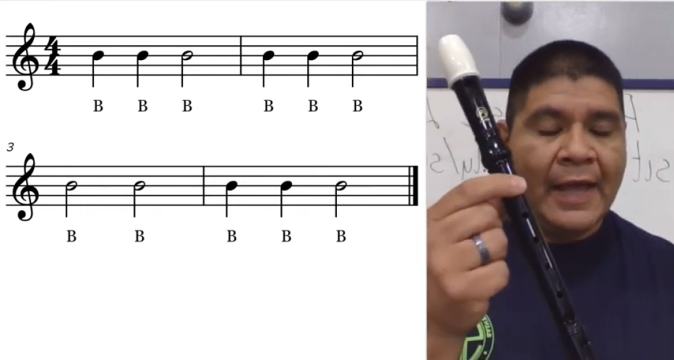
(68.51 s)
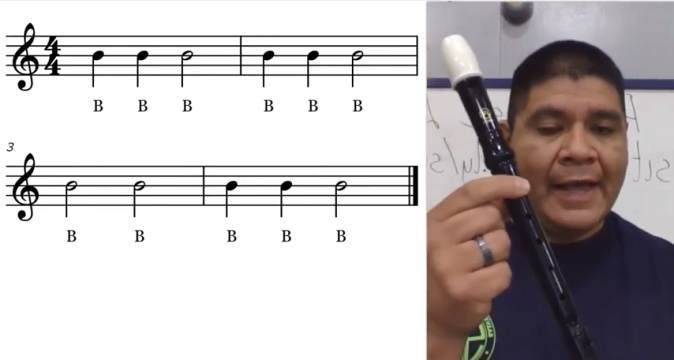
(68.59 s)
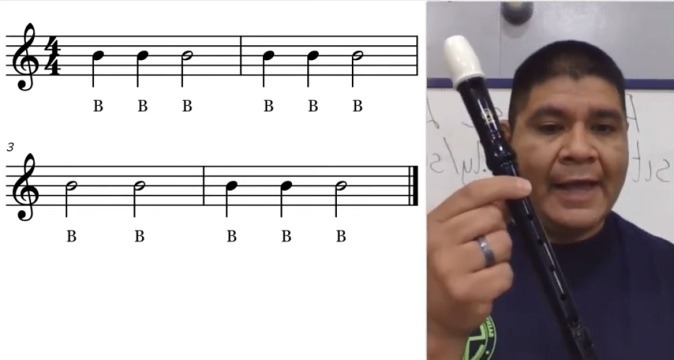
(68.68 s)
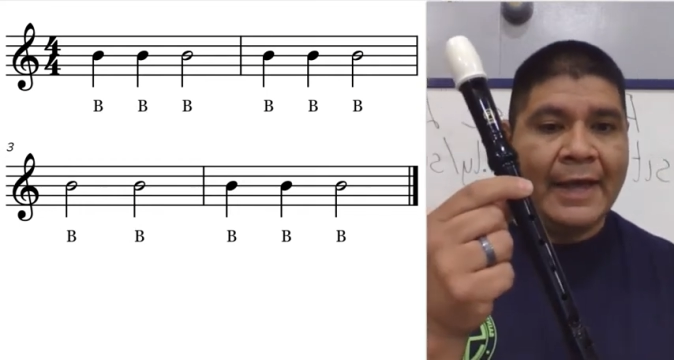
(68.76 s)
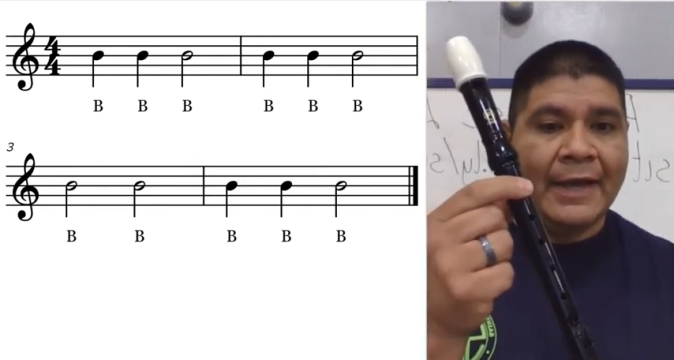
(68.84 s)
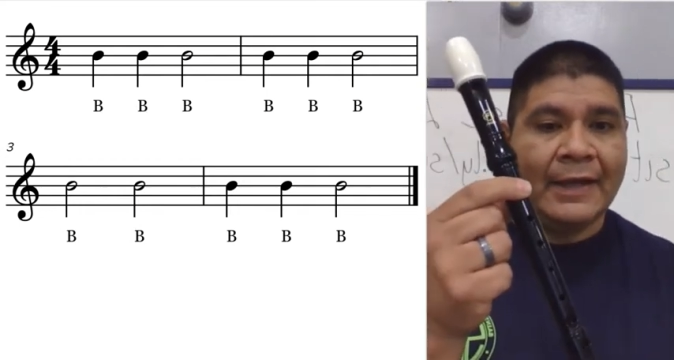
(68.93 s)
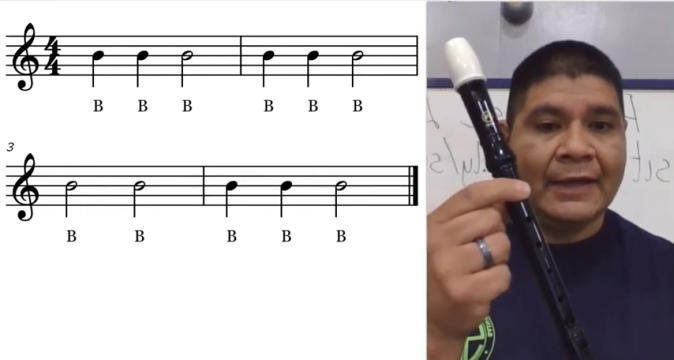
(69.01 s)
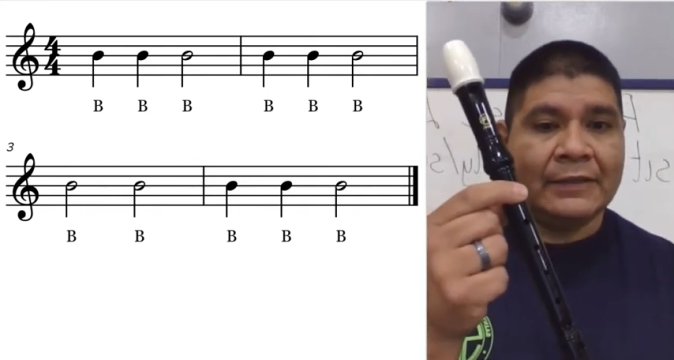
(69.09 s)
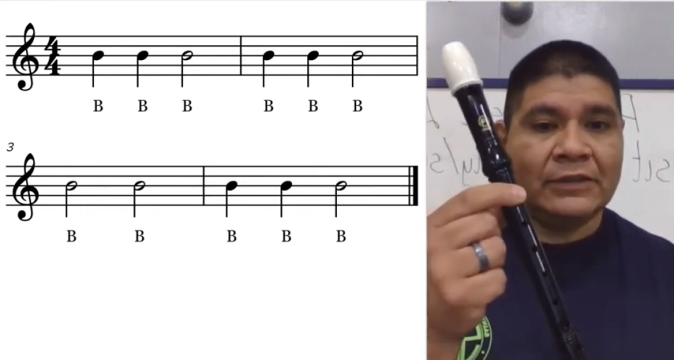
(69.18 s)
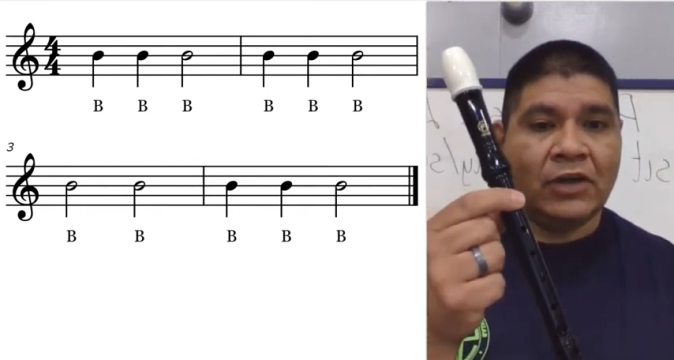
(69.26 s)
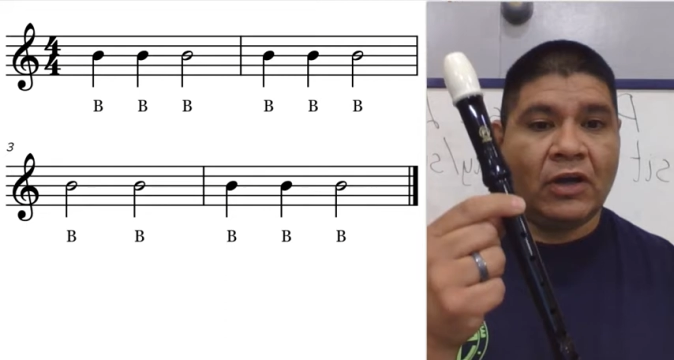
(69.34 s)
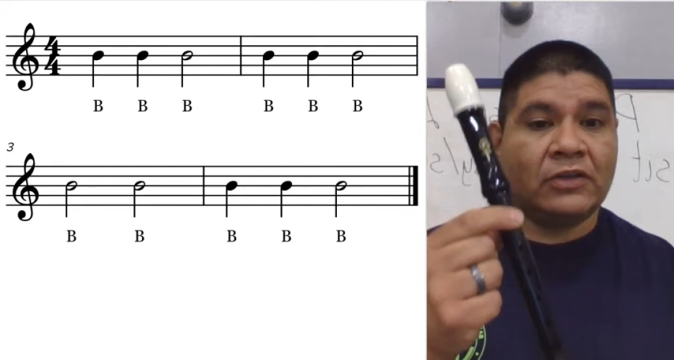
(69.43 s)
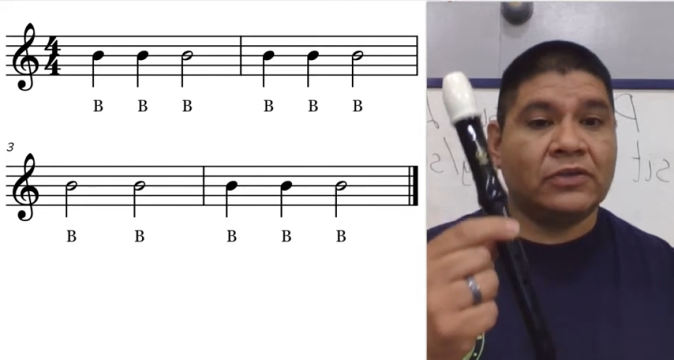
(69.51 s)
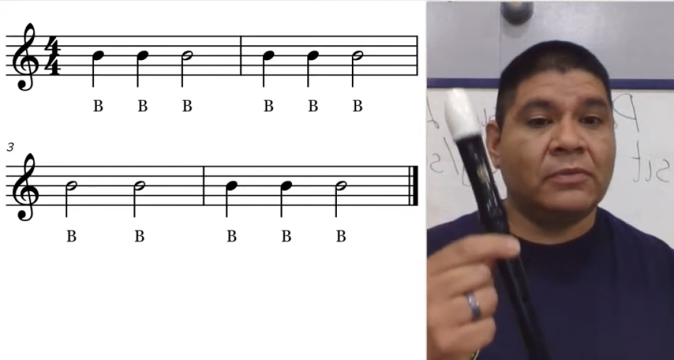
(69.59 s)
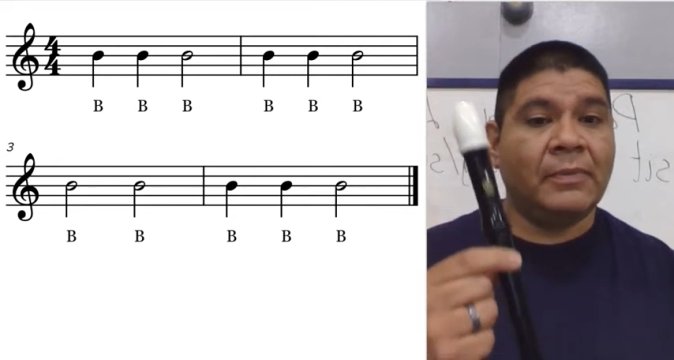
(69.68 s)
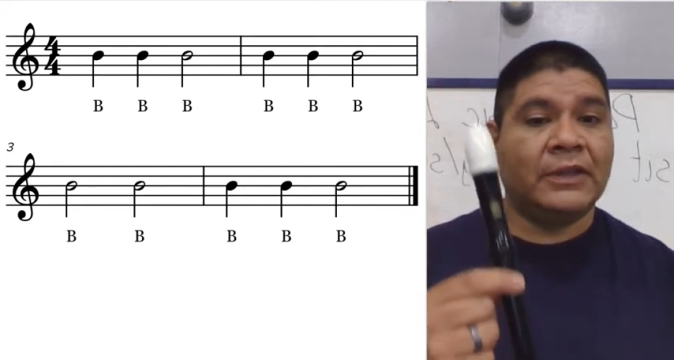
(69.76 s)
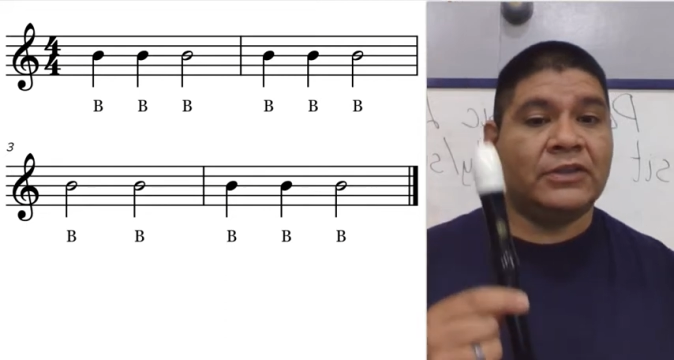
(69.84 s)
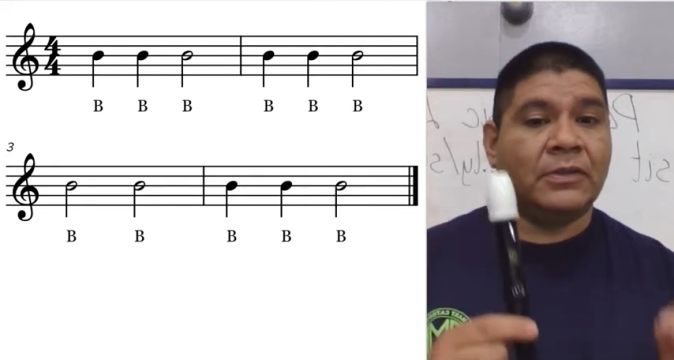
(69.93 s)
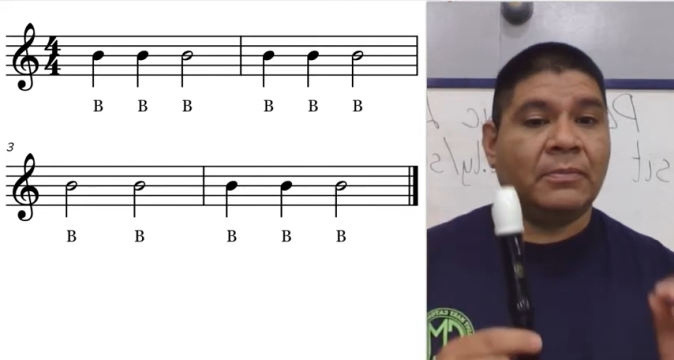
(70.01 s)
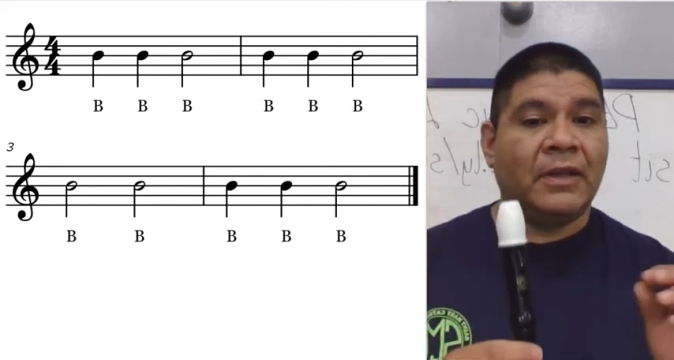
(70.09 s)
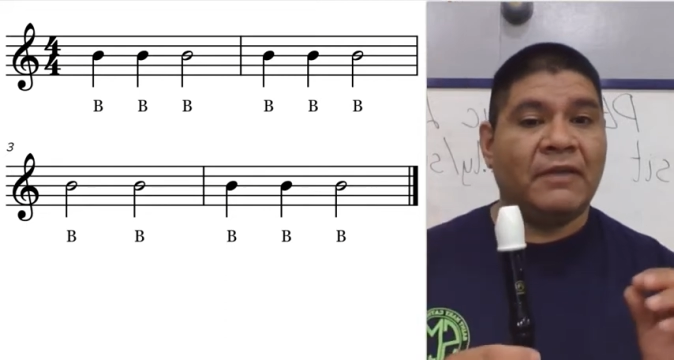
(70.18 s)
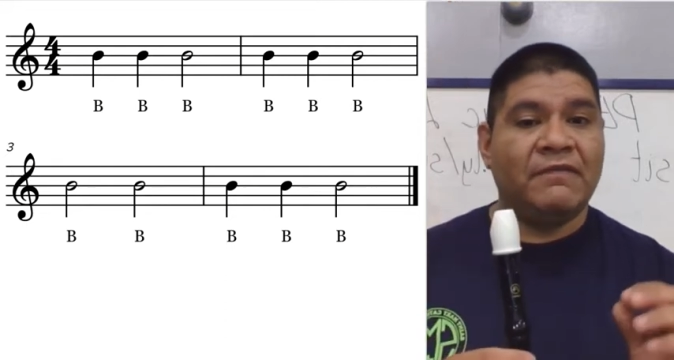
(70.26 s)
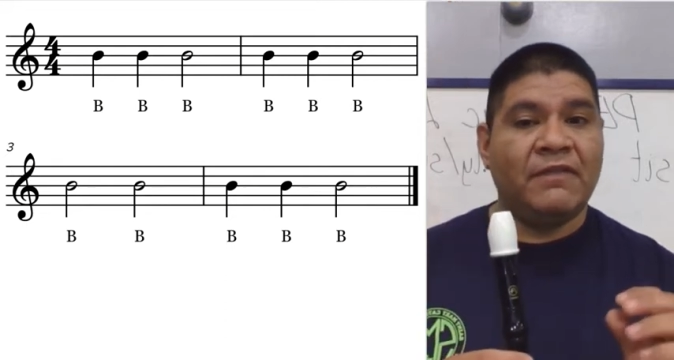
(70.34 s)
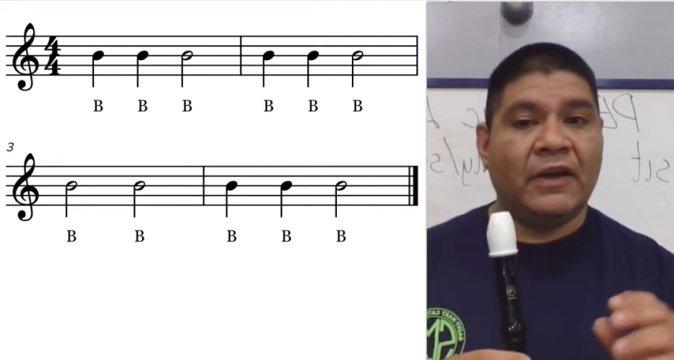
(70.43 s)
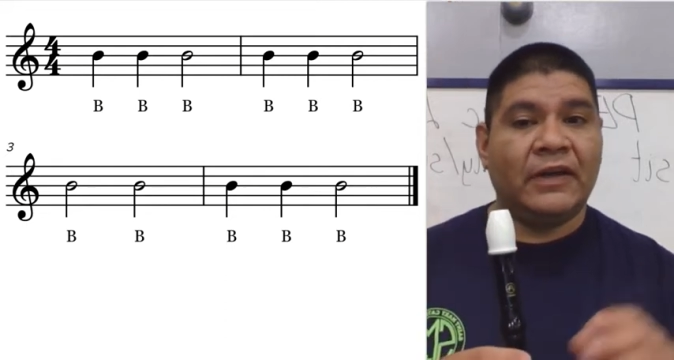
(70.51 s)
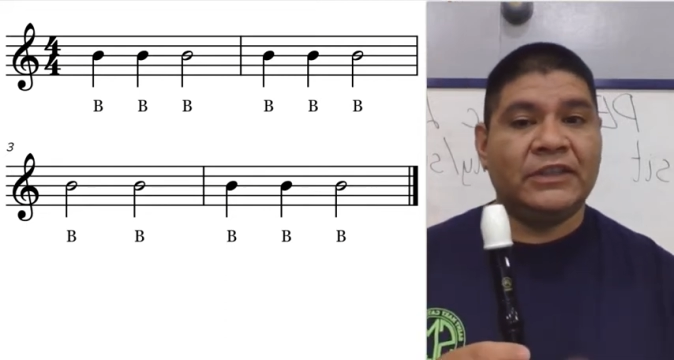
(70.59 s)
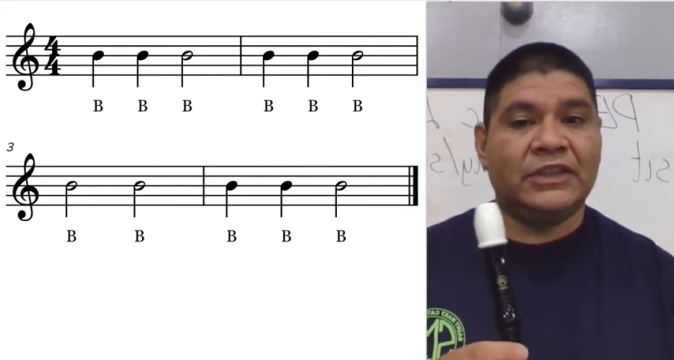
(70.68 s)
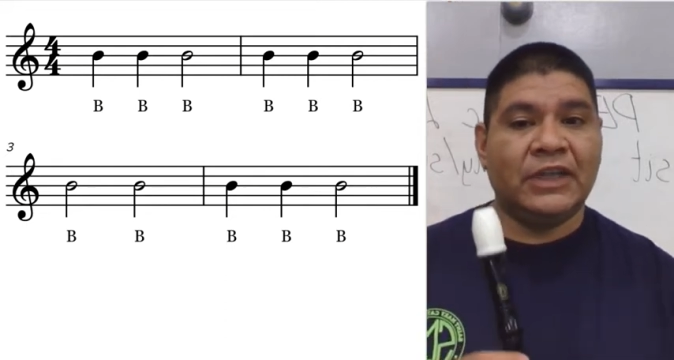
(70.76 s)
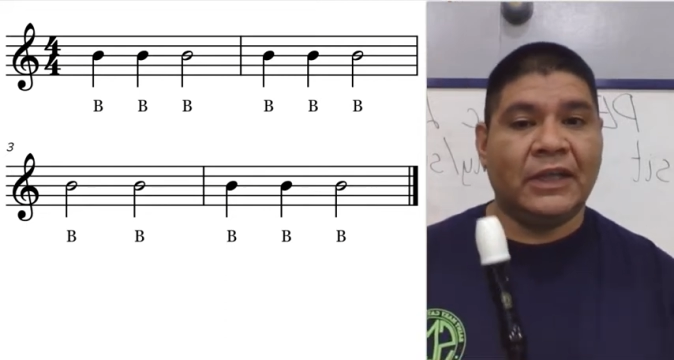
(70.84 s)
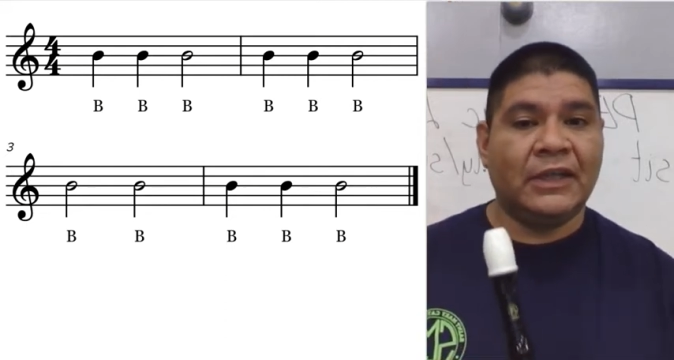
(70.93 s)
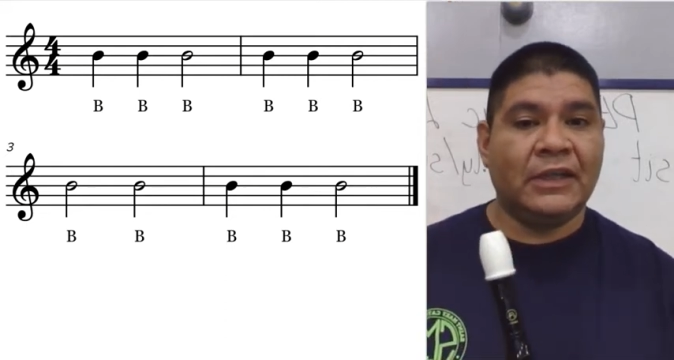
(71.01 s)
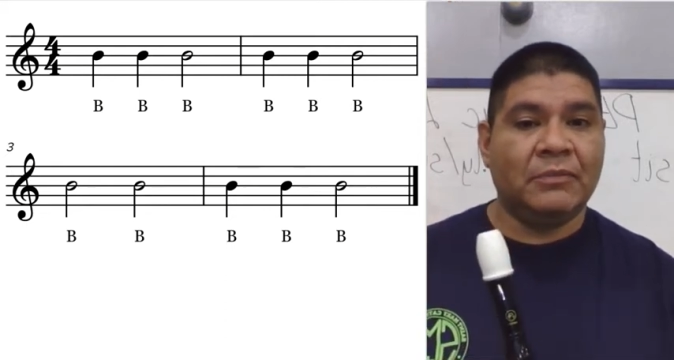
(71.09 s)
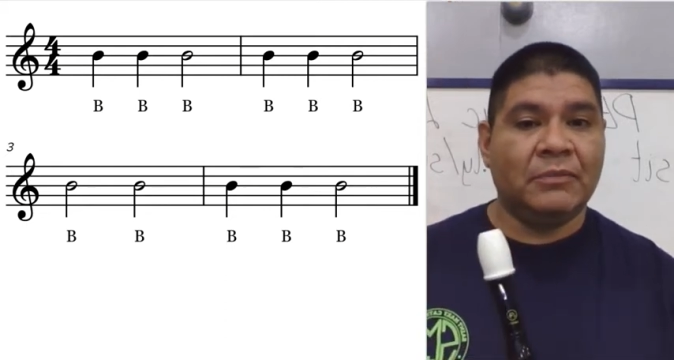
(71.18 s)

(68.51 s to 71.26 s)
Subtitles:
And also make sure to play very gently